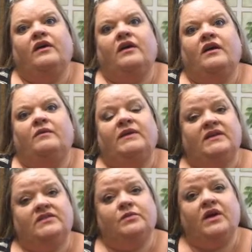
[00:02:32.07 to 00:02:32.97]

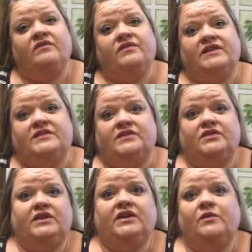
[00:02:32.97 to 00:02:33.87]
ESOL fits into
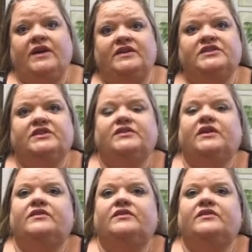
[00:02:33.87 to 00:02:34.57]
the equation, because